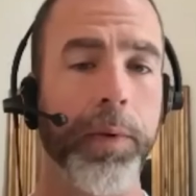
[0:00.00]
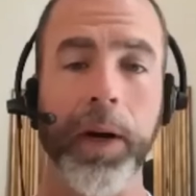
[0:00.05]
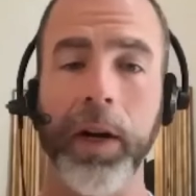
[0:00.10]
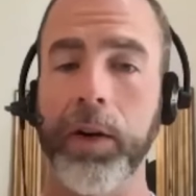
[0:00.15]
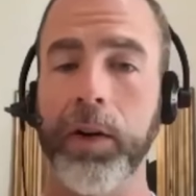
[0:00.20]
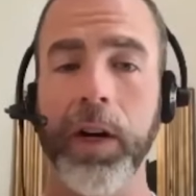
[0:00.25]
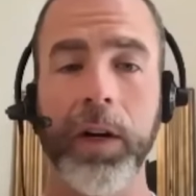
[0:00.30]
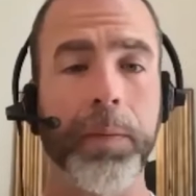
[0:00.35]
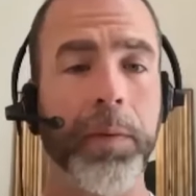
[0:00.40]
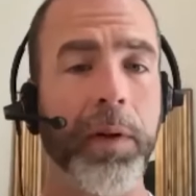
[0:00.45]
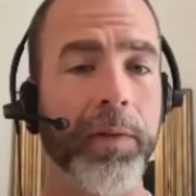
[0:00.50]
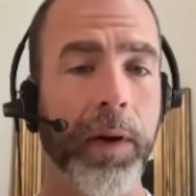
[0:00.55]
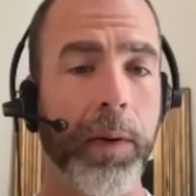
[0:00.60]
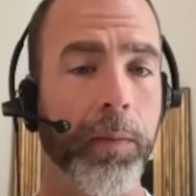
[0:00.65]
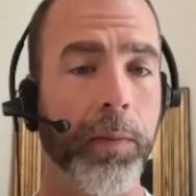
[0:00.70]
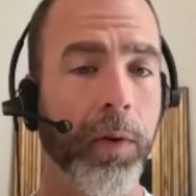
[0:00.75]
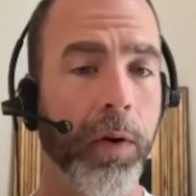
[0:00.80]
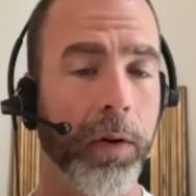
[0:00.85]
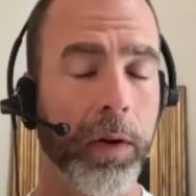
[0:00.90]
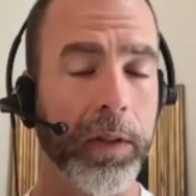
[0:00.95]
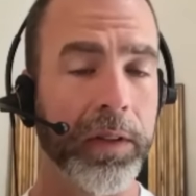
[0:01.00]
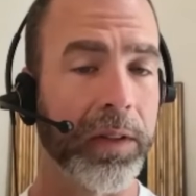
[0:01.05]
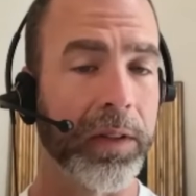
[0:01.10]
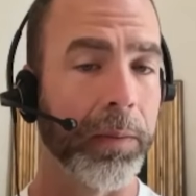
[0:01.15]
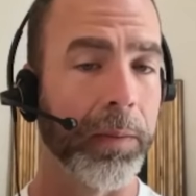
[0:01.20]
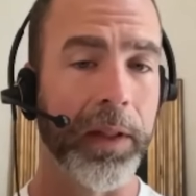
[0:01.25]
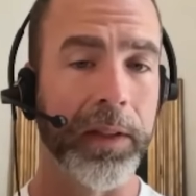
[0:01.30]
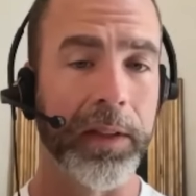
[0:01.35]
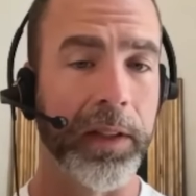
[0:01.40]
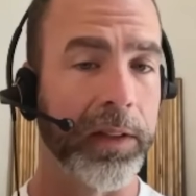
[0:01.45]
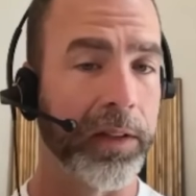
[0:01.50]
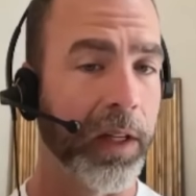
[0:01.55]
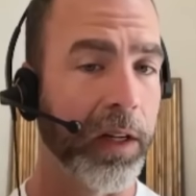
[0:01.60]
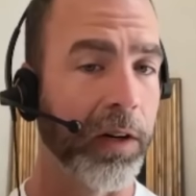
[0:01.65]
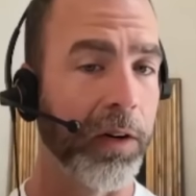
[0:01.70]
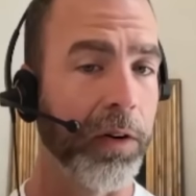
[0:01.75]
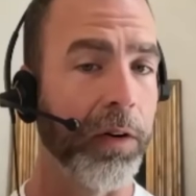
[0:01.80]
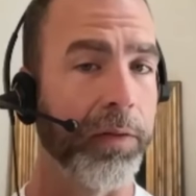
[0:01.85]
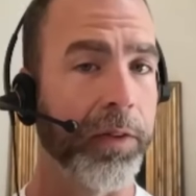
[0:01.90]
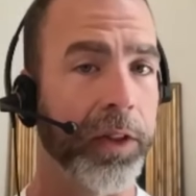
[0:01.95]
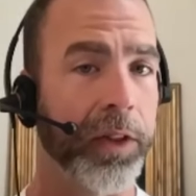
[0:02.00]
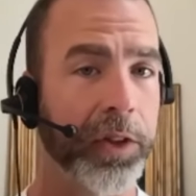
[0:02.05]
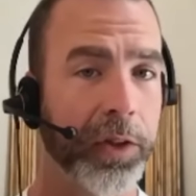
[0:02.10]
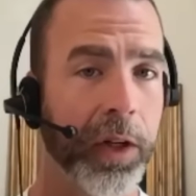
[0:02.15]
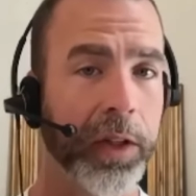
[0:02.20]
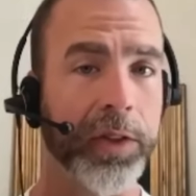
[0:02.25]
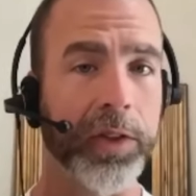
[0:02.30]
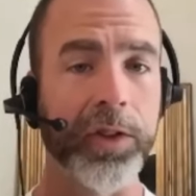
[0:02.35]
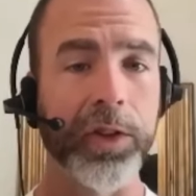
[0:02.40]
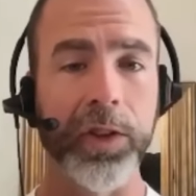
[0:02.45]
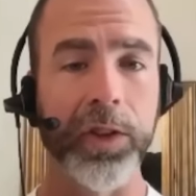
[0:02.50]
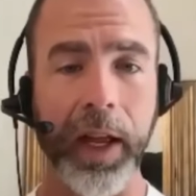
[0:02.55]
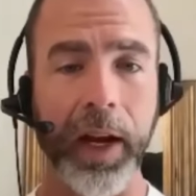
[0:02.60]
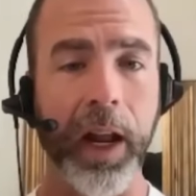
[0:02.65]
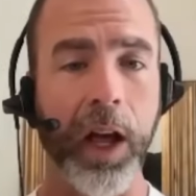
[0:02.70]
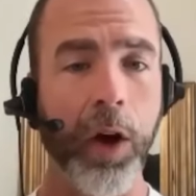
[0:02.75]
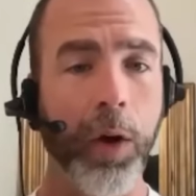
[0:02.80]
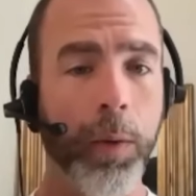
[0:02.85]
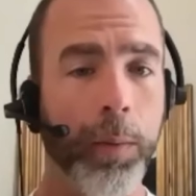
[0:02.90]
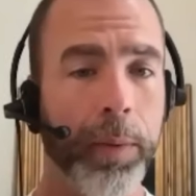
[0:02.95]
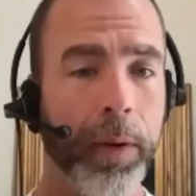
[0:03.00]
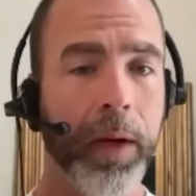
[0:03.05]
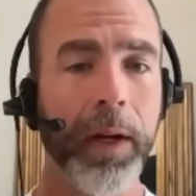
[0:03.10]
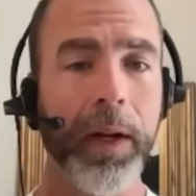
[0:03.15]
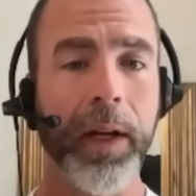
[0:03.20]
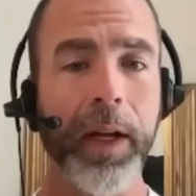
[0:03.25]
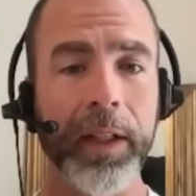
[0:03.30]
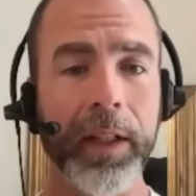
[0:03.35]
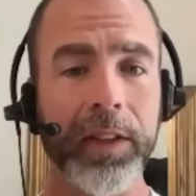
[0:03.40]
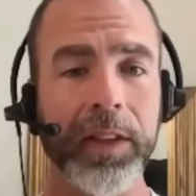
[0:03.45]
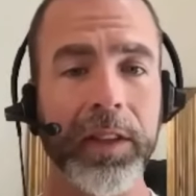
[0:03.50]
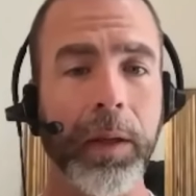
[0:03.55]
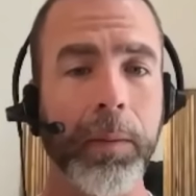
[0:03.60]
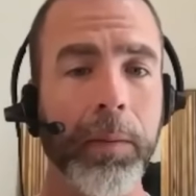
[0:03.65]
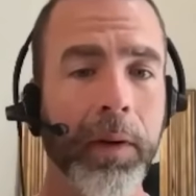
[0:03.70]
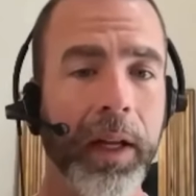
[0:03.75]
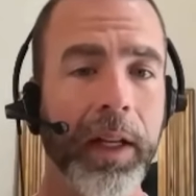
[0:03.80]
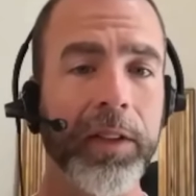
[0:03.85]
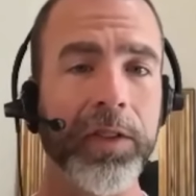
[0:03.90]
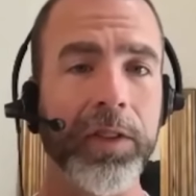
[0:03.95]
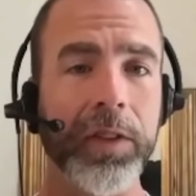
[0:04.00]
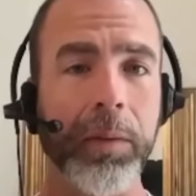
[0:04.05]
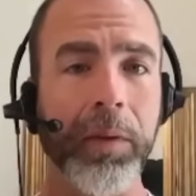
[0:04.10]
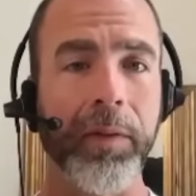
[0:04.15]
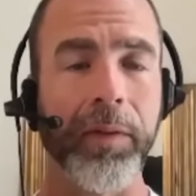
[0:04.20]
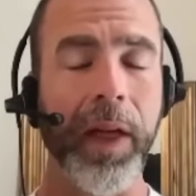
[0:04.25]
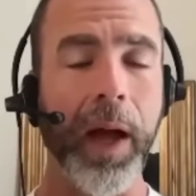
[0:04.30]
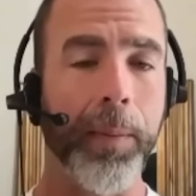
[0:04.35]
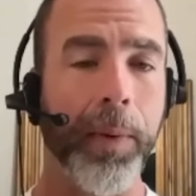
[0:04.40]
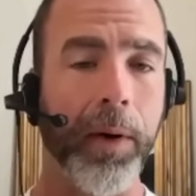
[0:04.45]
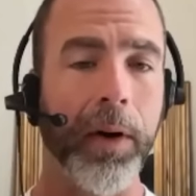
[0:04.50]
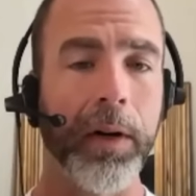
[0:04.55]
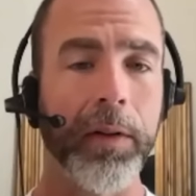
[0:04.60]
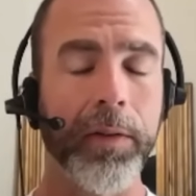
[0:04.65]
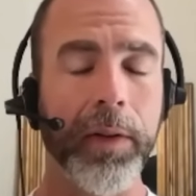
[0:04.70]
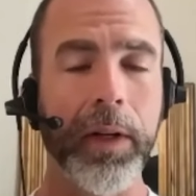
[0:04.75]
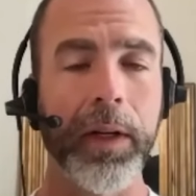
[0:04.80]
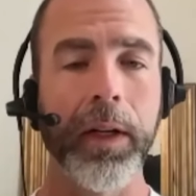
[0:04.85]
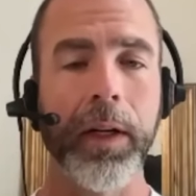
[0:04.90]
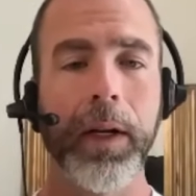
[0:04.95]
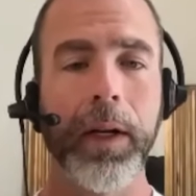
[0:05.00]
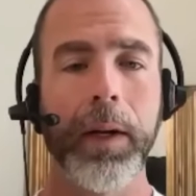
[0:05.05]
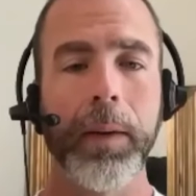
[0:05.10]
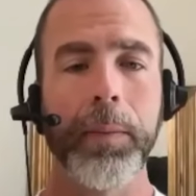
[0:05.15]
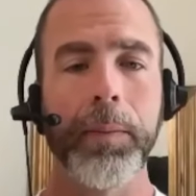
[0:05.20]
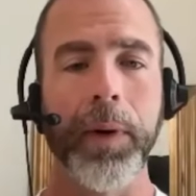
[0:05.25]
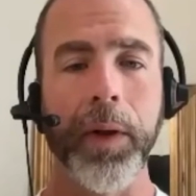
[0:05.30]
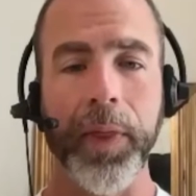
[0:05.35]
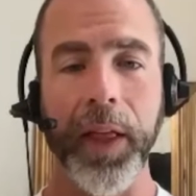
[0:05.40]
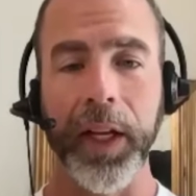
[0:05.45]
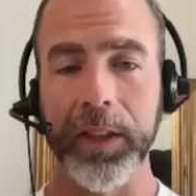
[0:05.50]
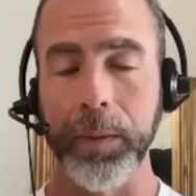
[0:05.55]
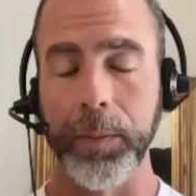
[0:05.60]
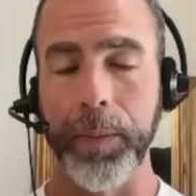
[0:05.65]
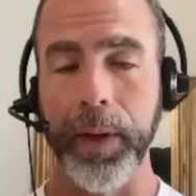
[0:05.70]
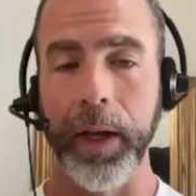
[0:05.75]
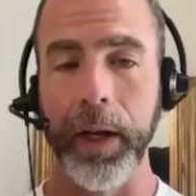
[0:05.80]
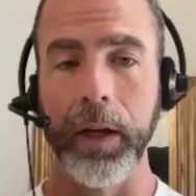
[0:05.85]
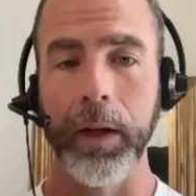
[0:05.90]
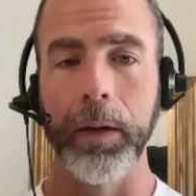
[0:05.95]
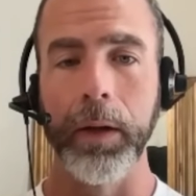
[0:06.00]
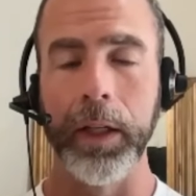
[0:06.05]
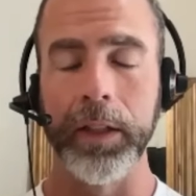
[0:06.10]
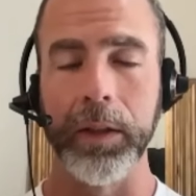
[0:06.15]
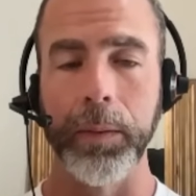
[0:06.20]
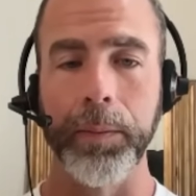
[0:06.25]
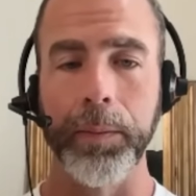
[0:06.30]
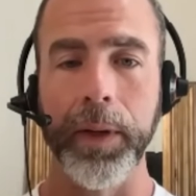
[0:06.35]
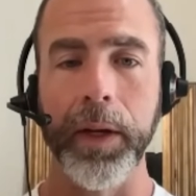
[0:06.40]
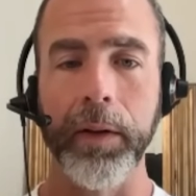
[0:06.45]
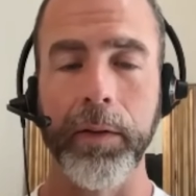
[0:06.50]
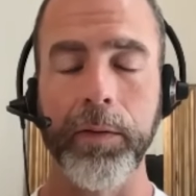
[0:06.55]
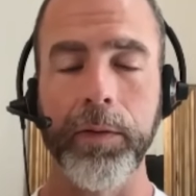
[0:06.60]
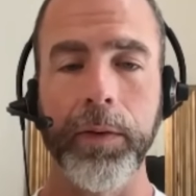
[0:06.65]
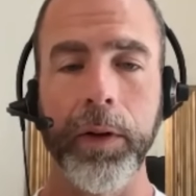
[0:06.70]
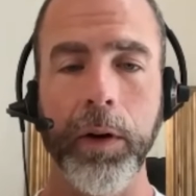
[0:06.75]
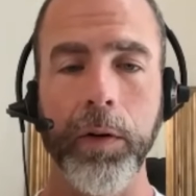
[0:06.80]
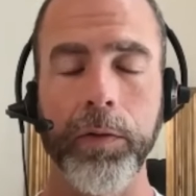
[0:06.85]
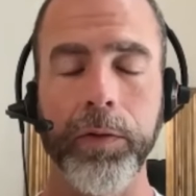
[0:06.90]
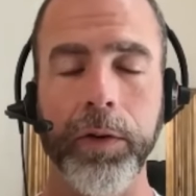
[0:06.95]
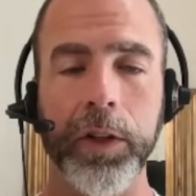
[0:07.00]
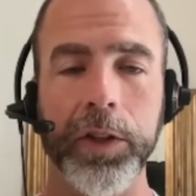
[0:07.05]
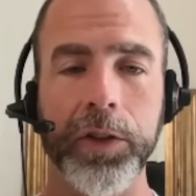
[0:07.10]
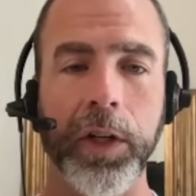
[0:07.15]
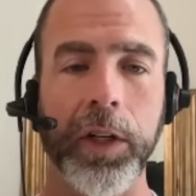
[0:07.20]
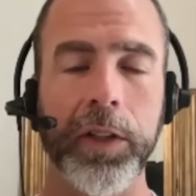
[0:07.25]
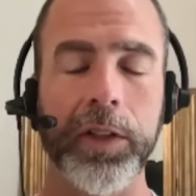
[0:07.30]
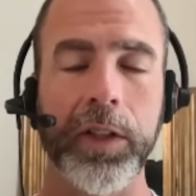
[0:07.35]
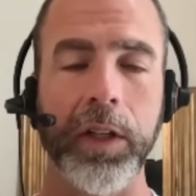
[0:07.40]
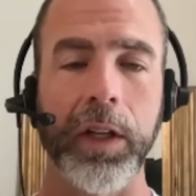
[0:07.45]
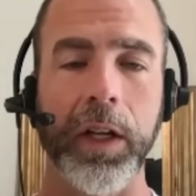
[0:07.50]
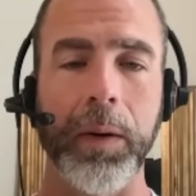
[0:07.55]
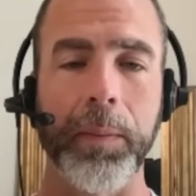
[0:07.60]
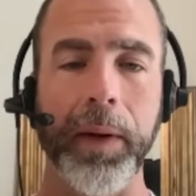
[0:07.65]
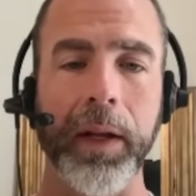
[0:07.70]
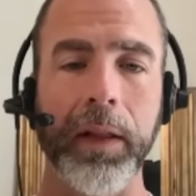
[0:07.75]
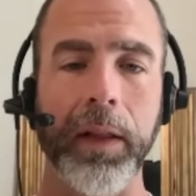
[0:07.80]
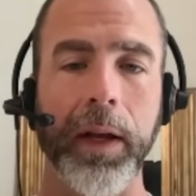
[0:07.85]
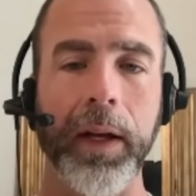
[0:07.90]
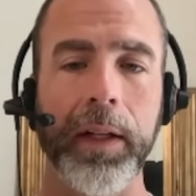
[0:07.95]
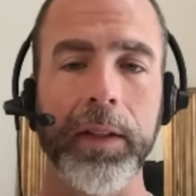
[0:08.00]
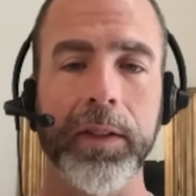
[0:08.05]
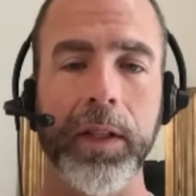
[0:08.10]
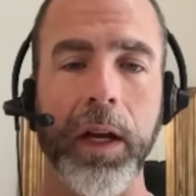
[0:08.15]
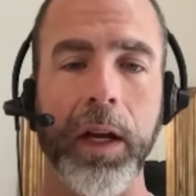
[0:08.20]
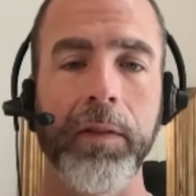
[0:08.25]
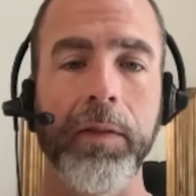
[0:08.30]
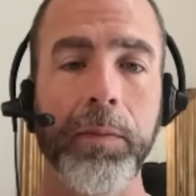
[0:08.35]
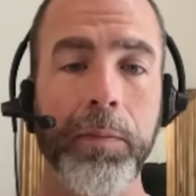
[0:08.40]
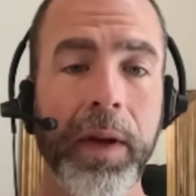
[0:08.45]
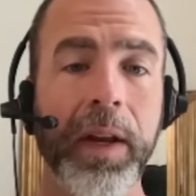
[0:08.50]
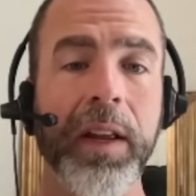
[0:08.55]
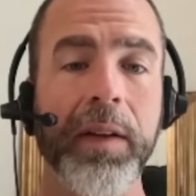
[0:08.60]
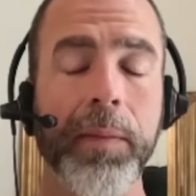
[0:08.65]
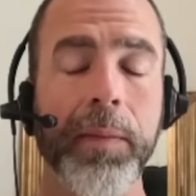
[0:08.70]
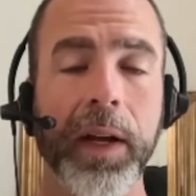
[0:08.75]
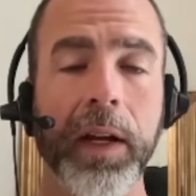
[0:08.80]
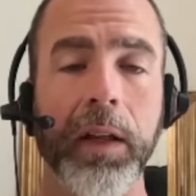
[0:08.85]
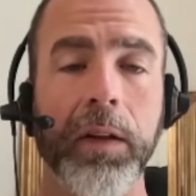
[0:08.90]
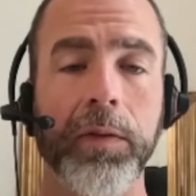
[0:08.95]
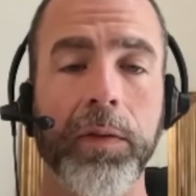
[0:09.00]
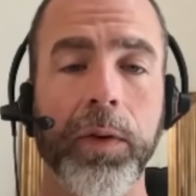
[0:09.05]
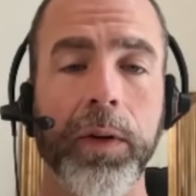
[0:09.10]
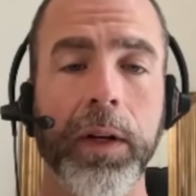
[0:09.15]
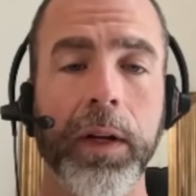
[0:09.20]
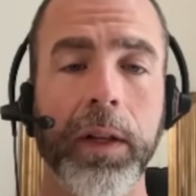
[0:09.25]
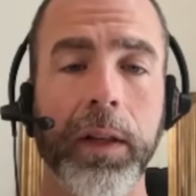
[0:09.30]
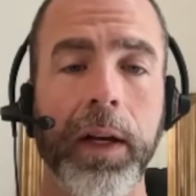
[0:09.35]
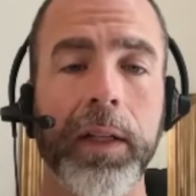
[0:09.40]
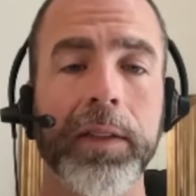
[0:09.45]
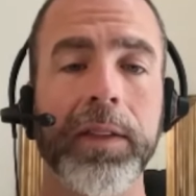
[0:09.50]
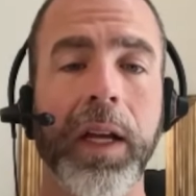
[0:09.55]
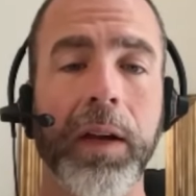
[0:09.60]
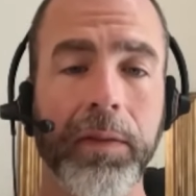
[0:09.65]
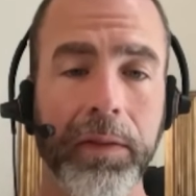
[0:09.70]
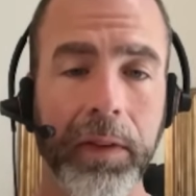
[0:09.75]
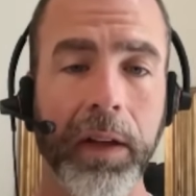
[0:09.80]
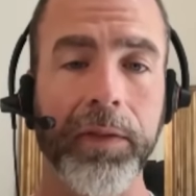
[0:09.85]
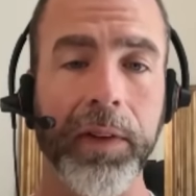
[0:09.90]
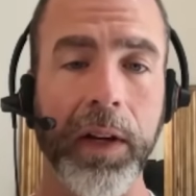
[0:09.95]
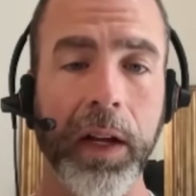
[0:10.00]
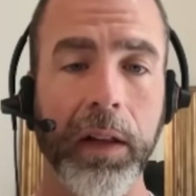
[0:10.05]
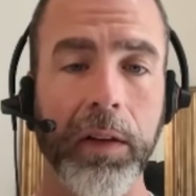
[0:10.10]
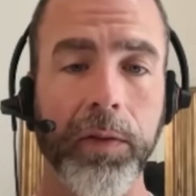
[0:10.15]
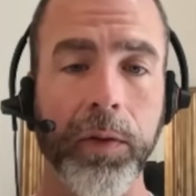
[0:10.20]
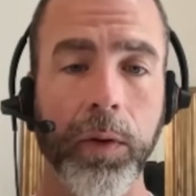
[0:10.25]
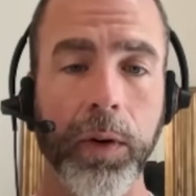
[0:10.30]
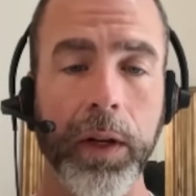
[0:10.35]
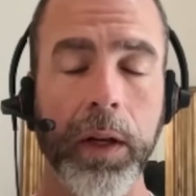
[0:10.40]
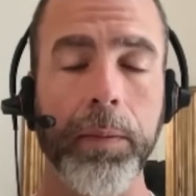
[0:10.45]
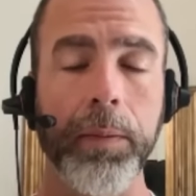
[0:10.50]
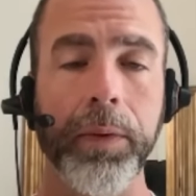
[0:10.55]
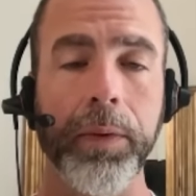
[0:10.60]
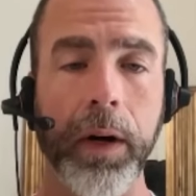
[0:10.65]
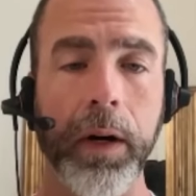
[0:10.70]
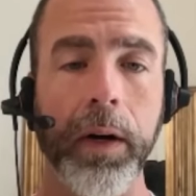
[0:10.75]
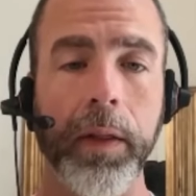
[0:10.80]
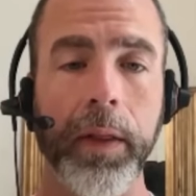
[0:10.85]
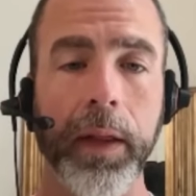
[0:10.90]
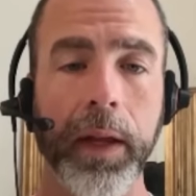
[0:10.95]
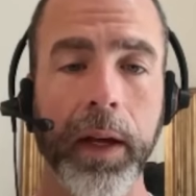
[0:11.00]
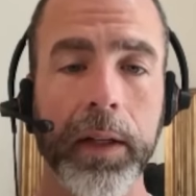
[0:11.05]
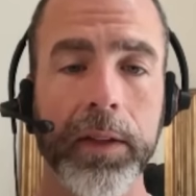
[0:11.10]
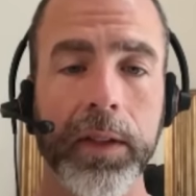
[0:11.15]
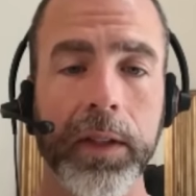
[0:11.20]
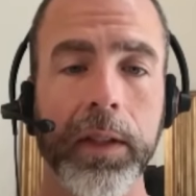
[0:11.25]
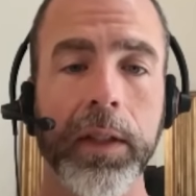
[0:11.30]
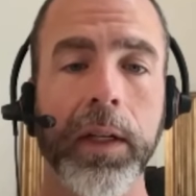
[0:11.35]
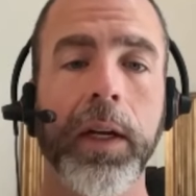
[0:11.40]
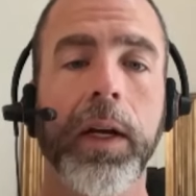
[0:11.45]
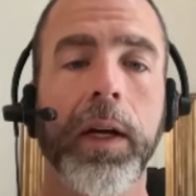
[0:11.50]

Brett, correct me if I'm wrong on some of these things. I don't know if the trusts can help in some of that part of it, but that's a big, you know, frustration a lot of my clients have. Many of my California clients have left California prior to the exit.